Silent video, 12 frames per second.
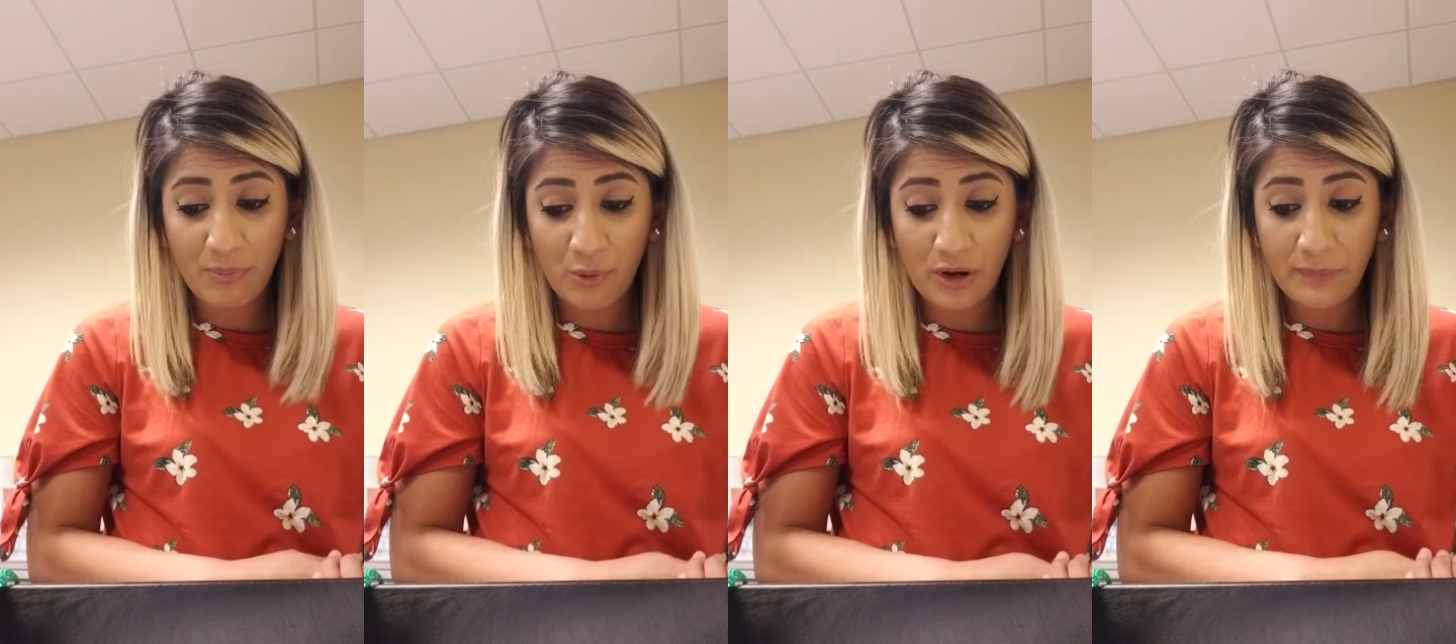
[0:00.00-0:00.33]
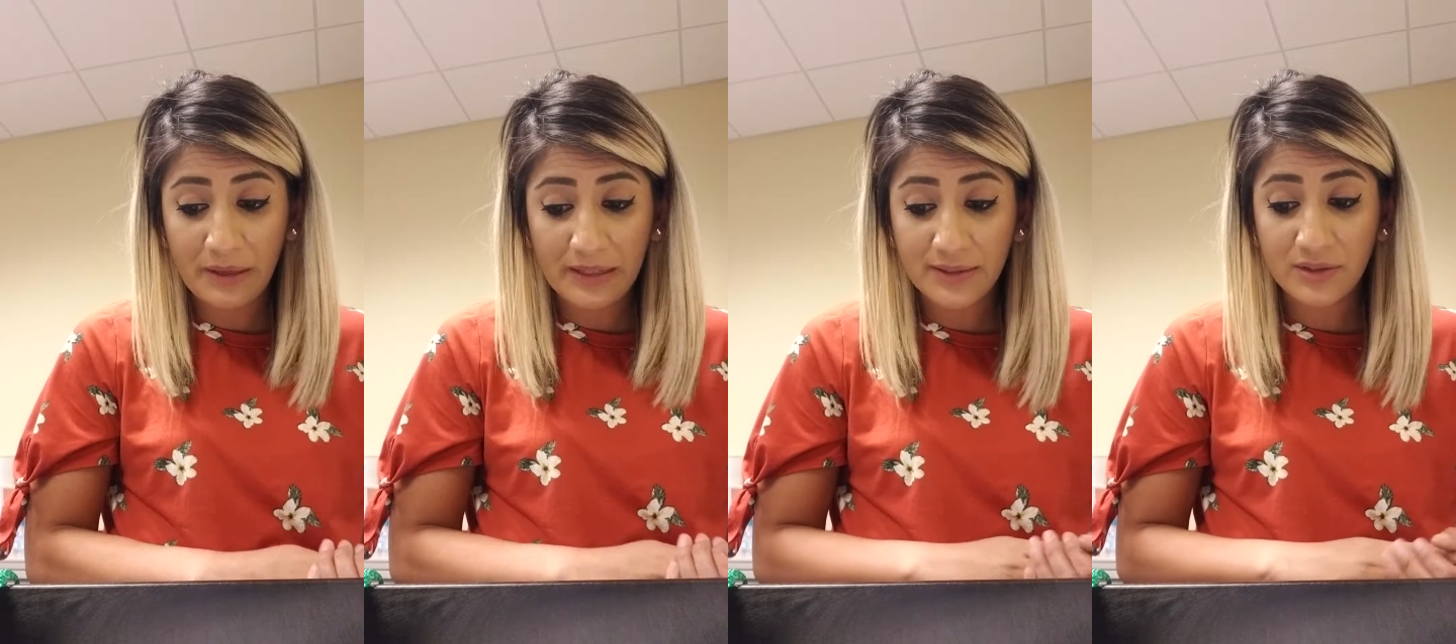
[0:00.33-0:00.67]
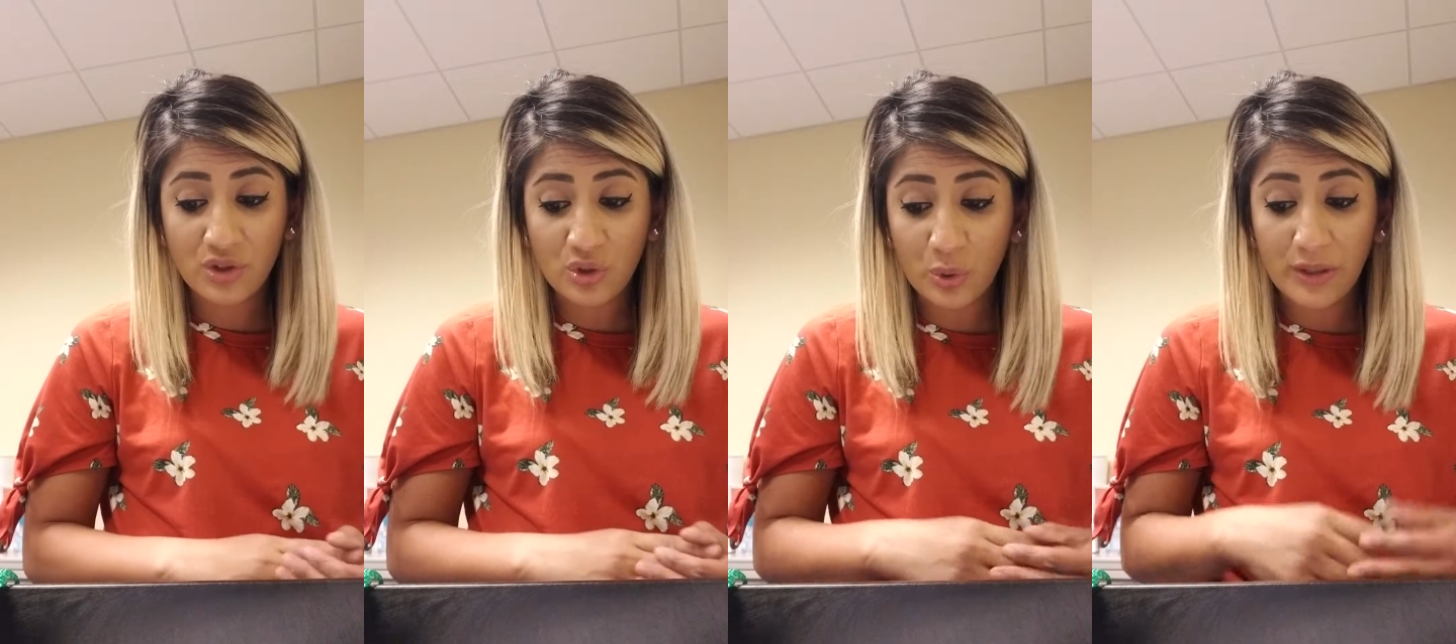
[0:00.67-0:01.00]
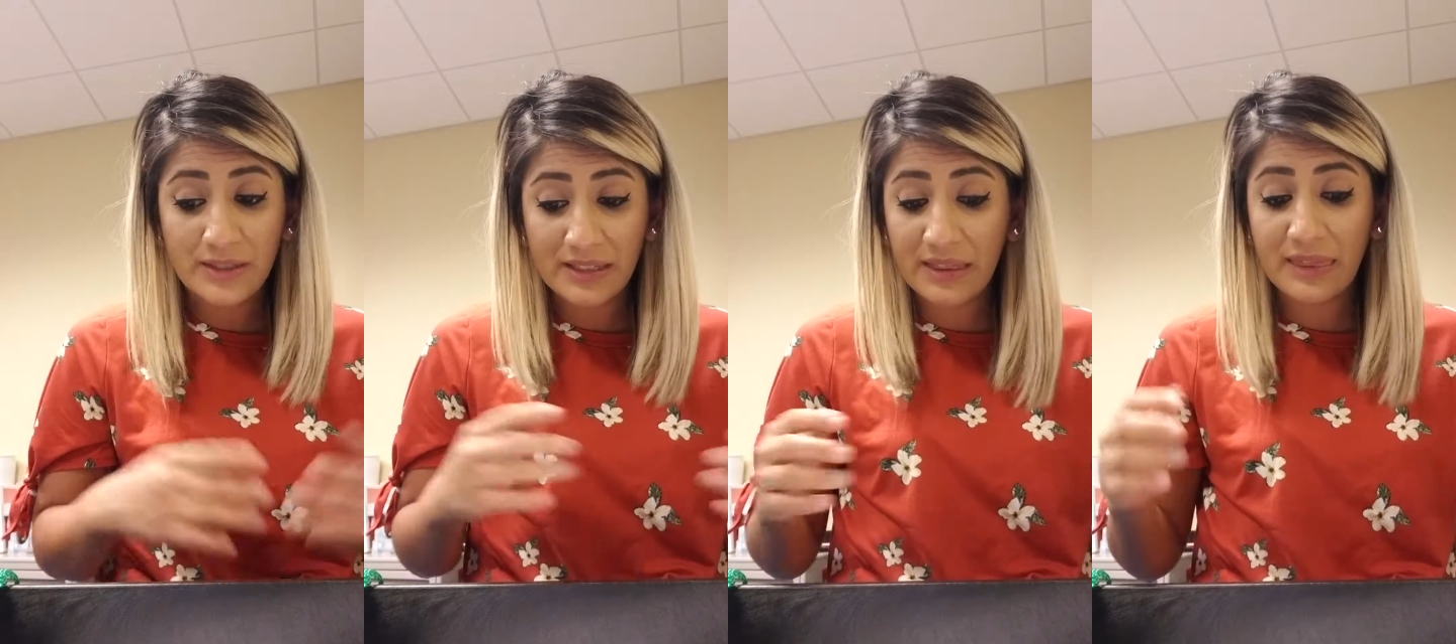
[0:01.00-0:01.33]
point because the
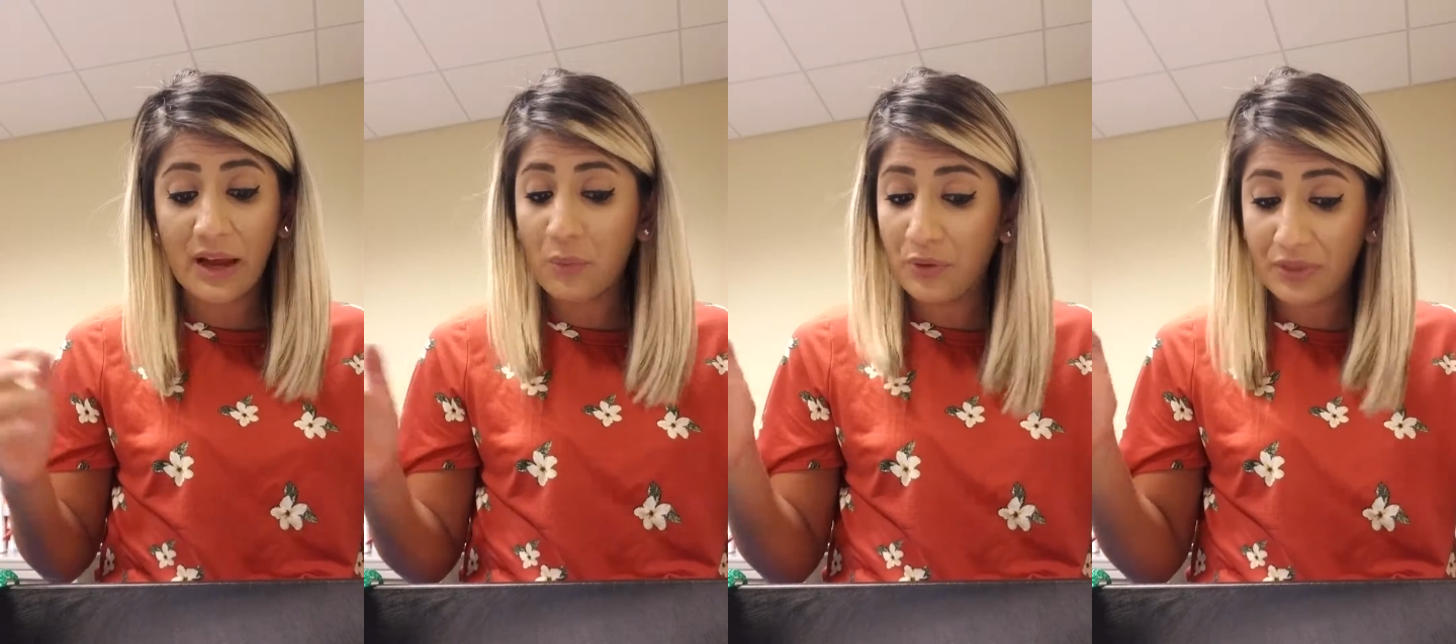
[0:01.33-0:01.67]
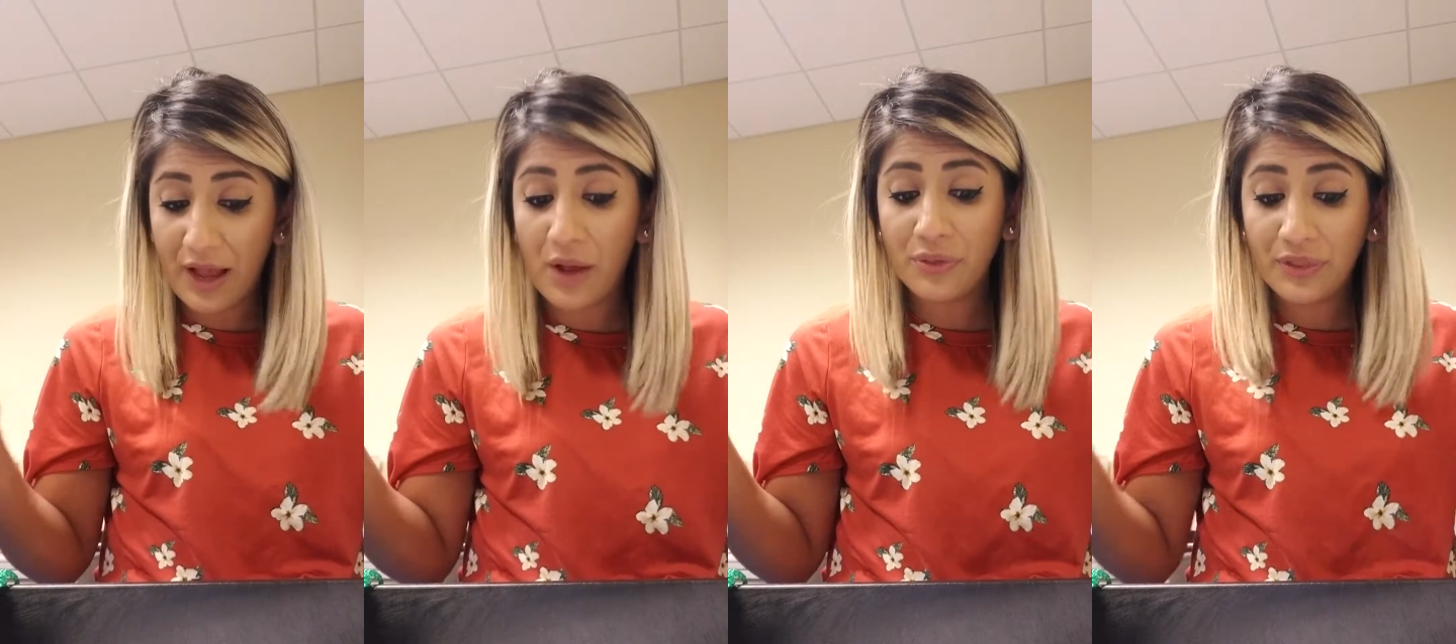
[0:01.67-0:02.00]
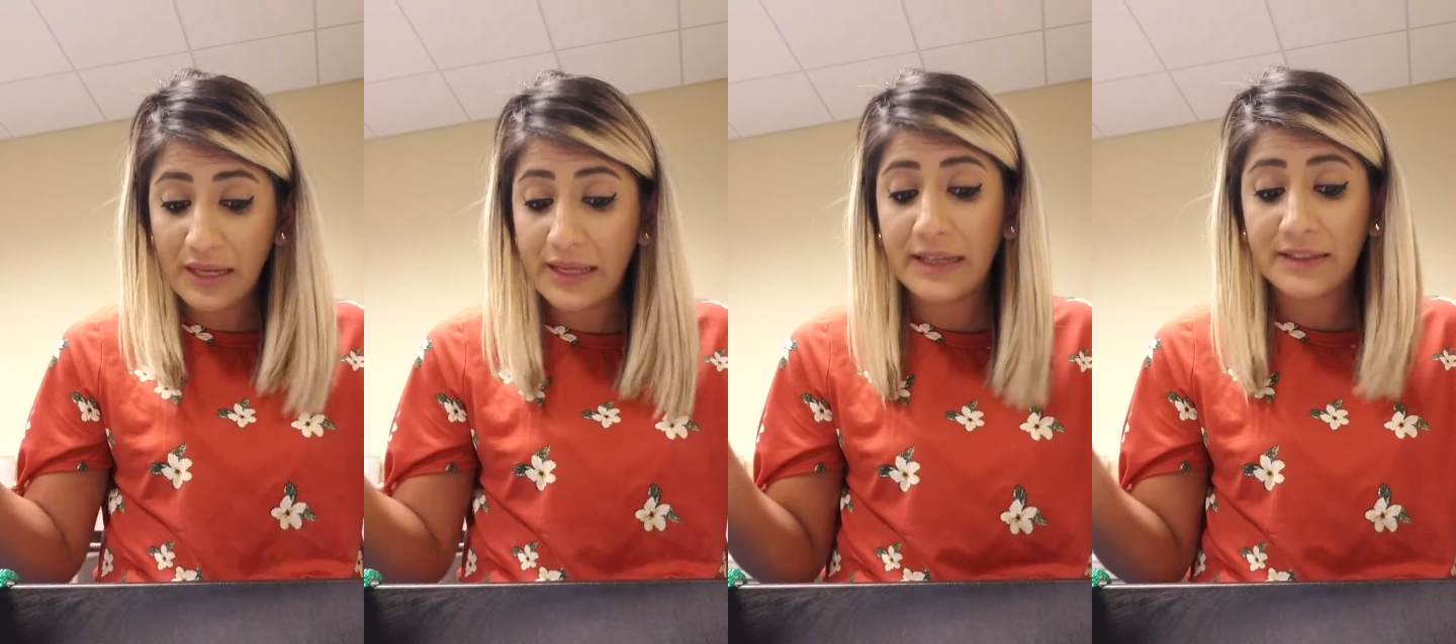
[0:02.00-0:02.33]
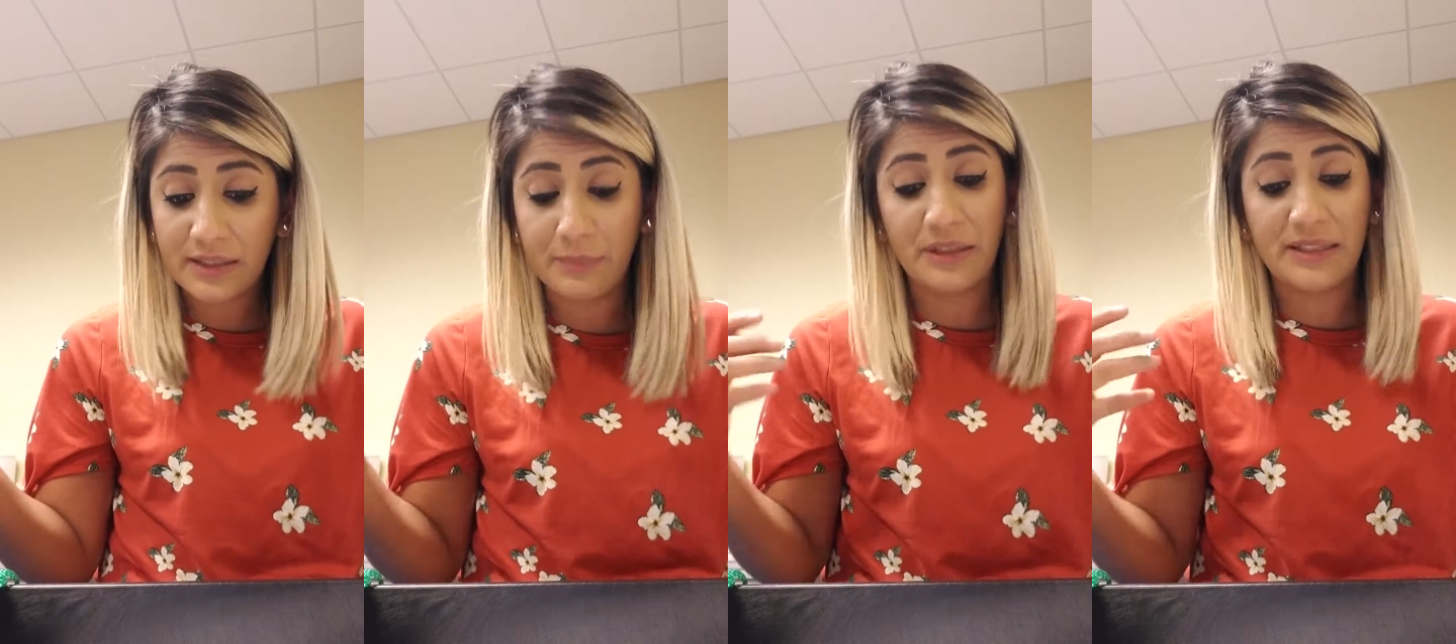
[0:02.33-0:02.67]
story did that without
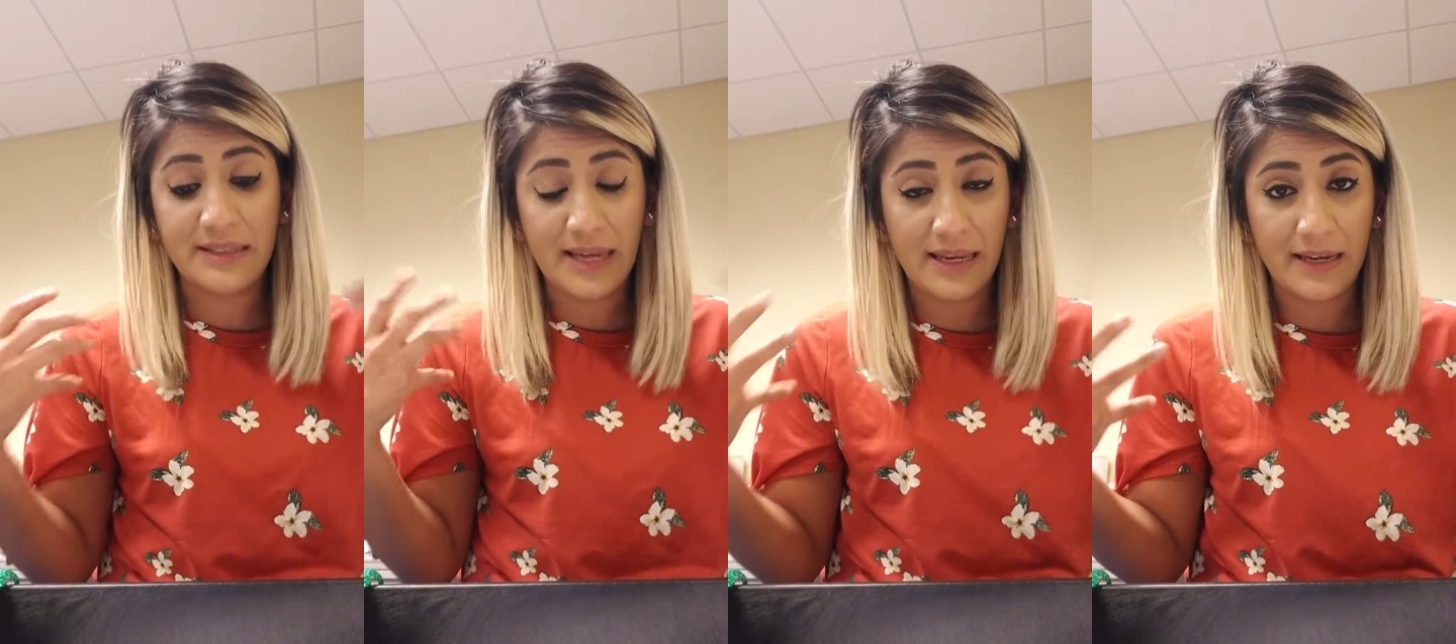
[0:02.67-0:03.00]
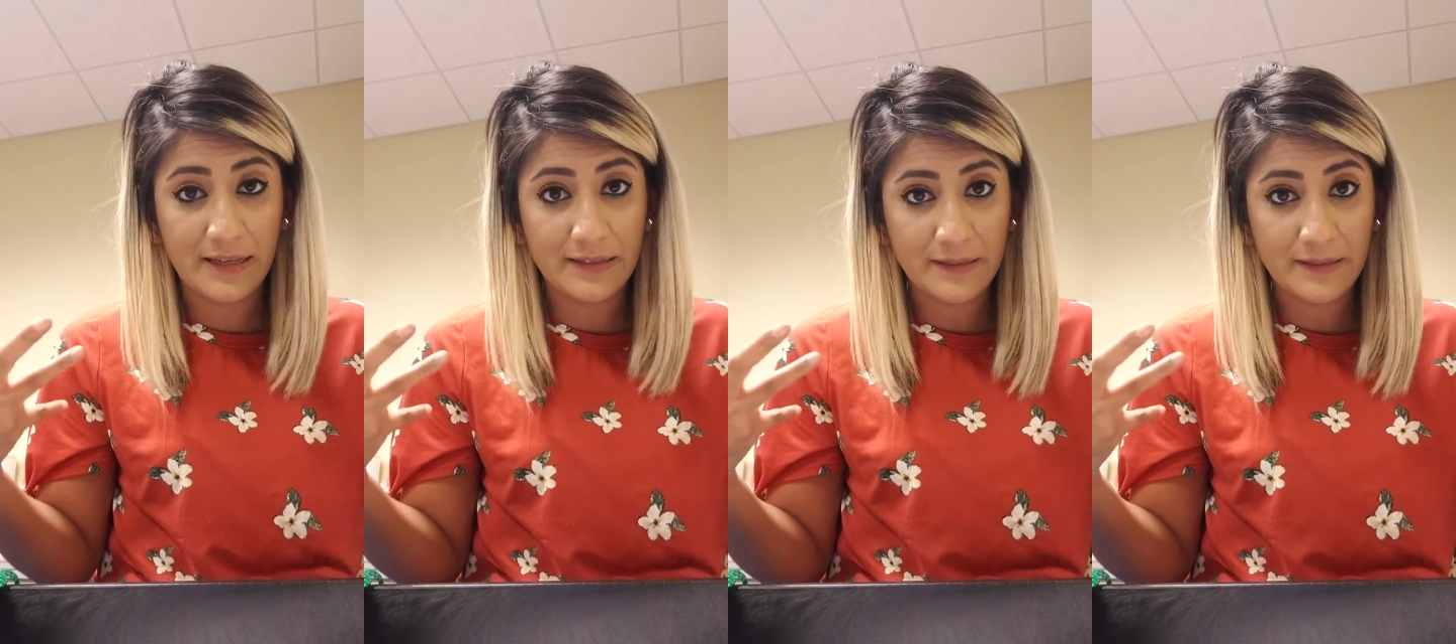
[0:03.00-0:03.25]
needing to be stated.